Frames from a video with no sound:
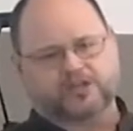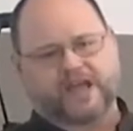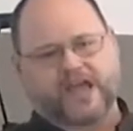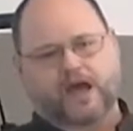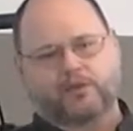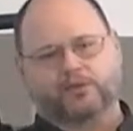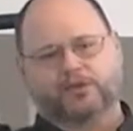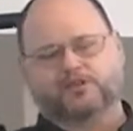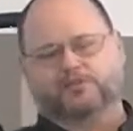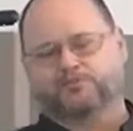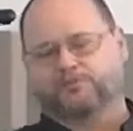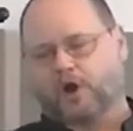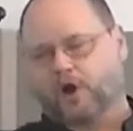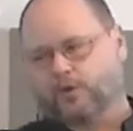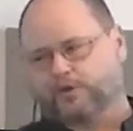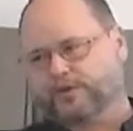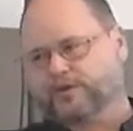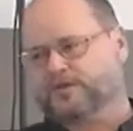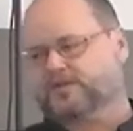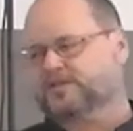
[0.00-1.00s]
tablets,
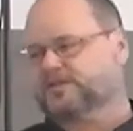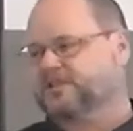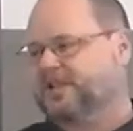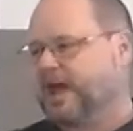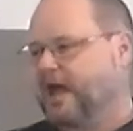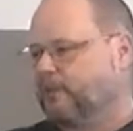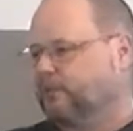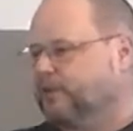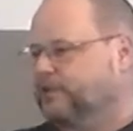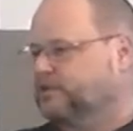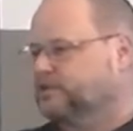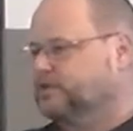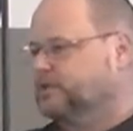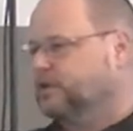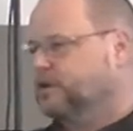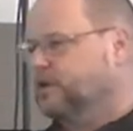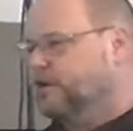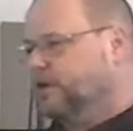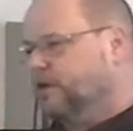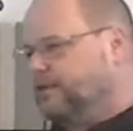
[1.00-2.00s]
both of the tablets
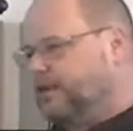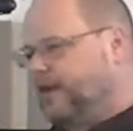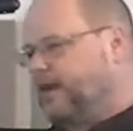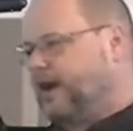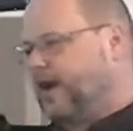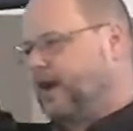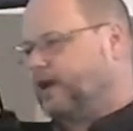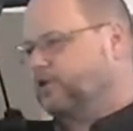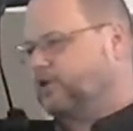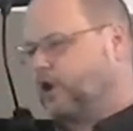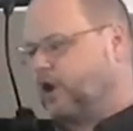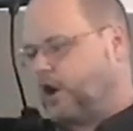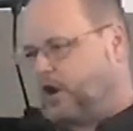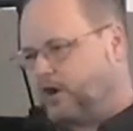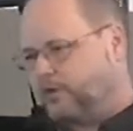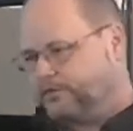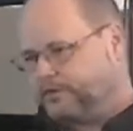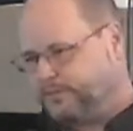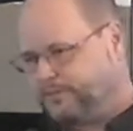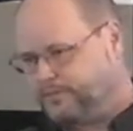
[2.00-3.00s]
that God
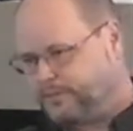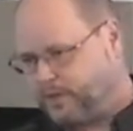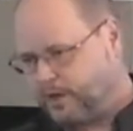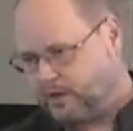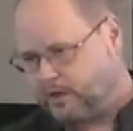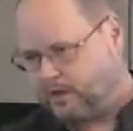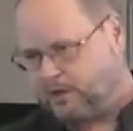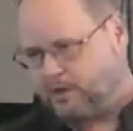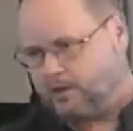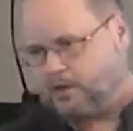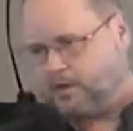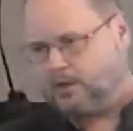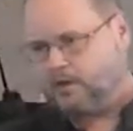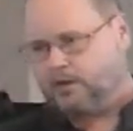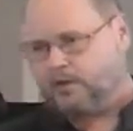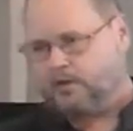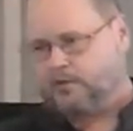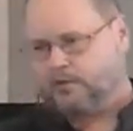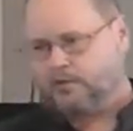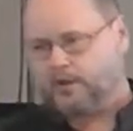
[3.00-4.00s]
carved.
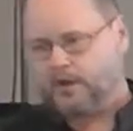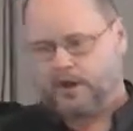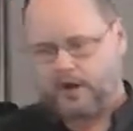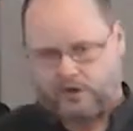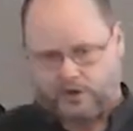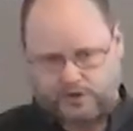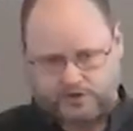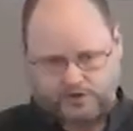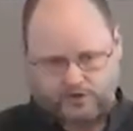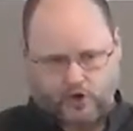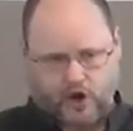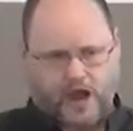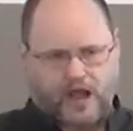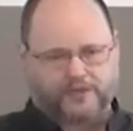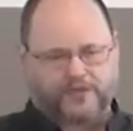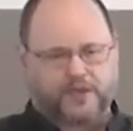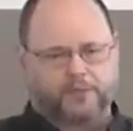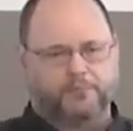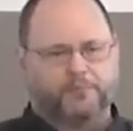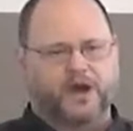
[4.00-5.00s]
Aaron's
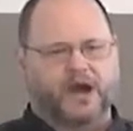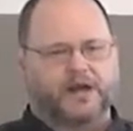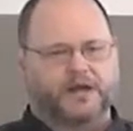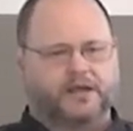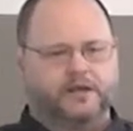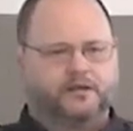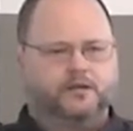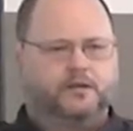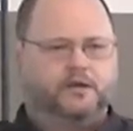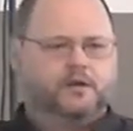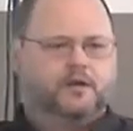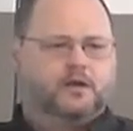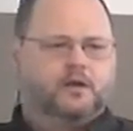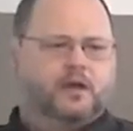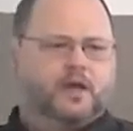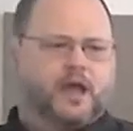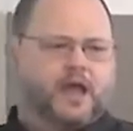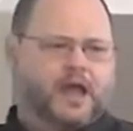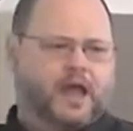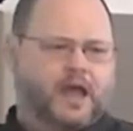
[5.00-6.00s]
rod that budded.
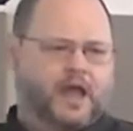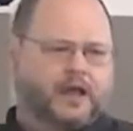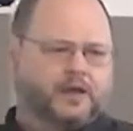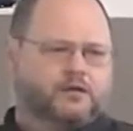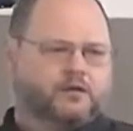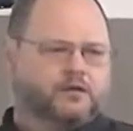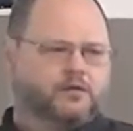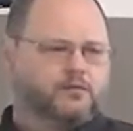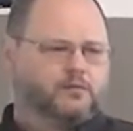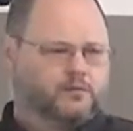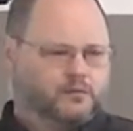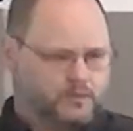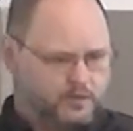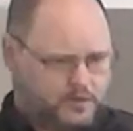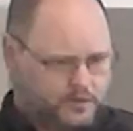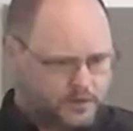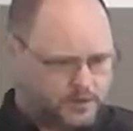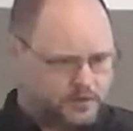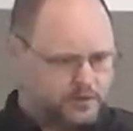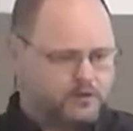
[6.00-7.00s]
And,
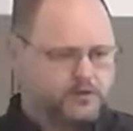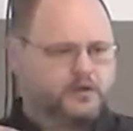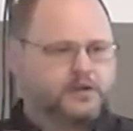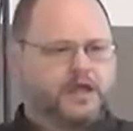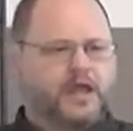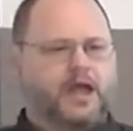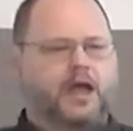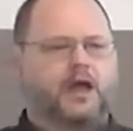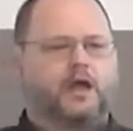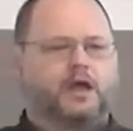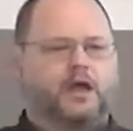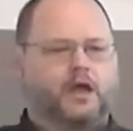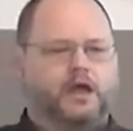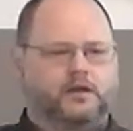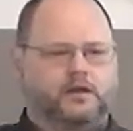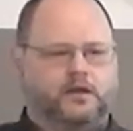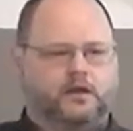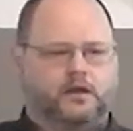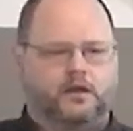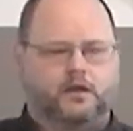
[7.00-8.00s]
yeah,
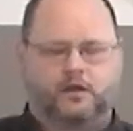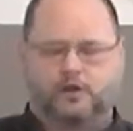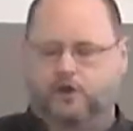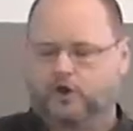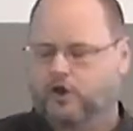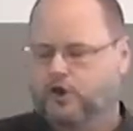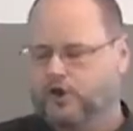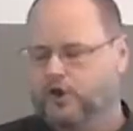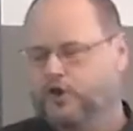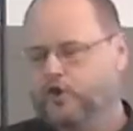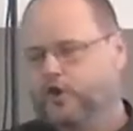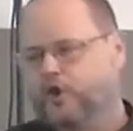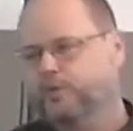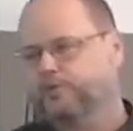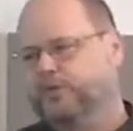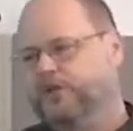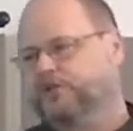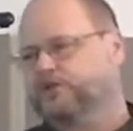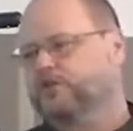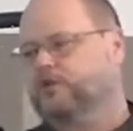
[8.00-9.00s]
and a, an urn or a
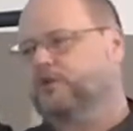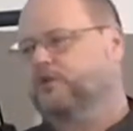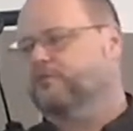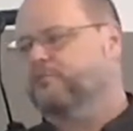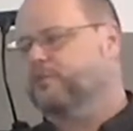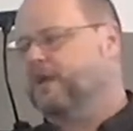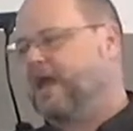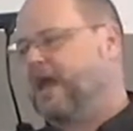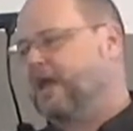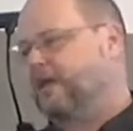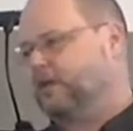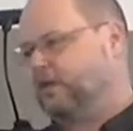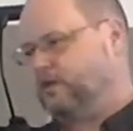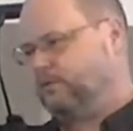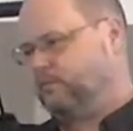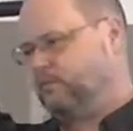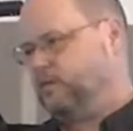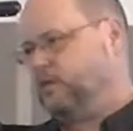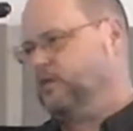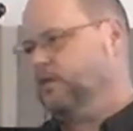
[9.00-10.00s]
pitcher of manna.
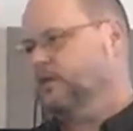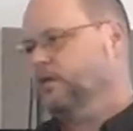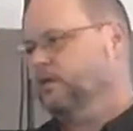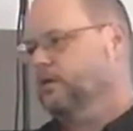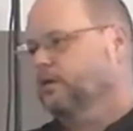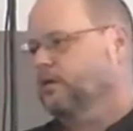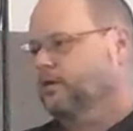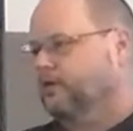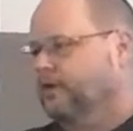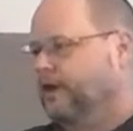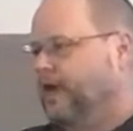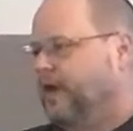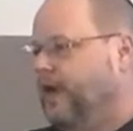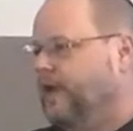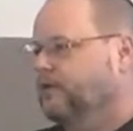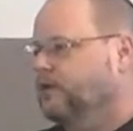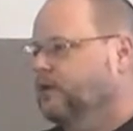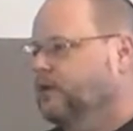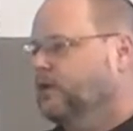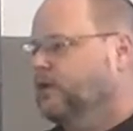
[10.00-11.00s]

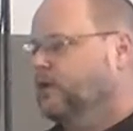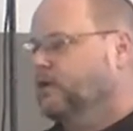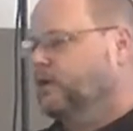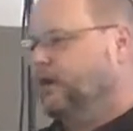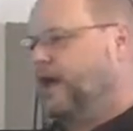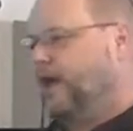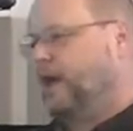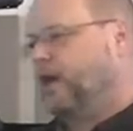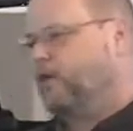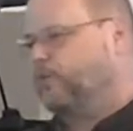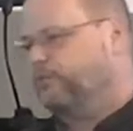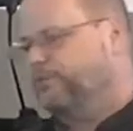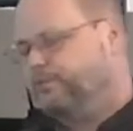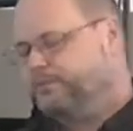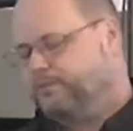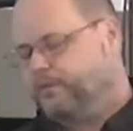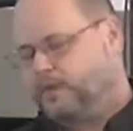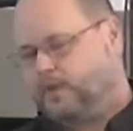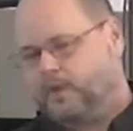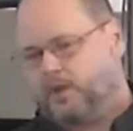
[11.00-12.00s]
Okay? Now,
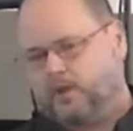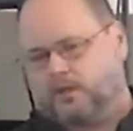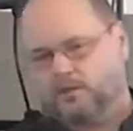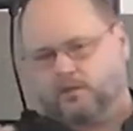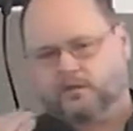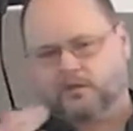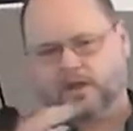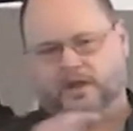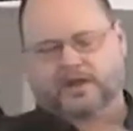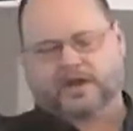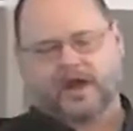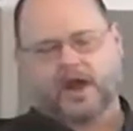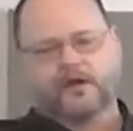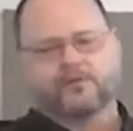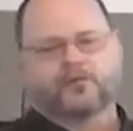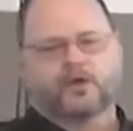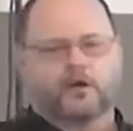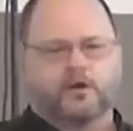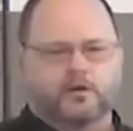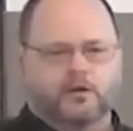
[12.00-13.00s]
the
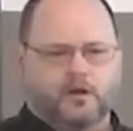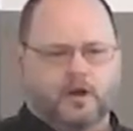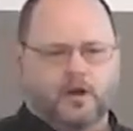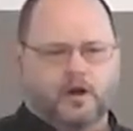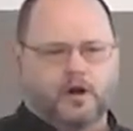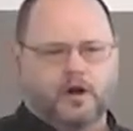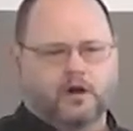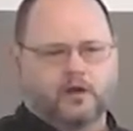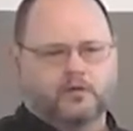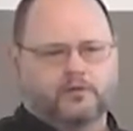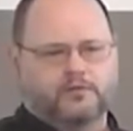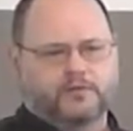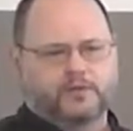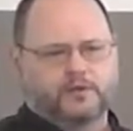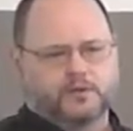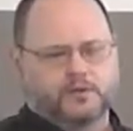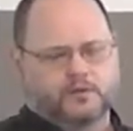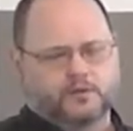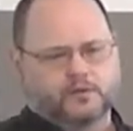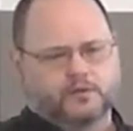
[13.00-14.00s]
cover of
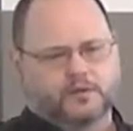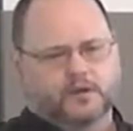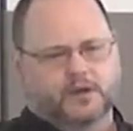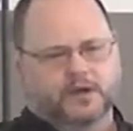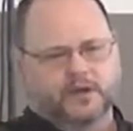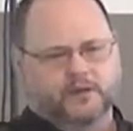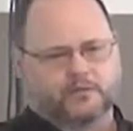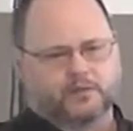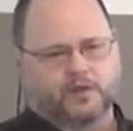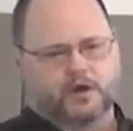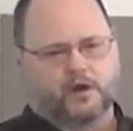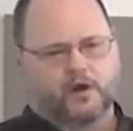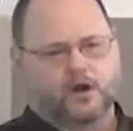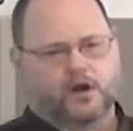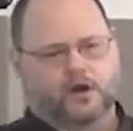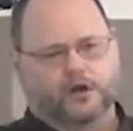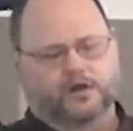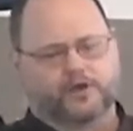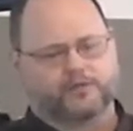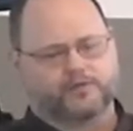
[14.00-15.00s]
the, the
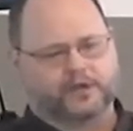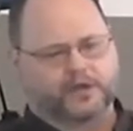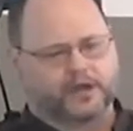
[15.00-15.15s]
Ark of the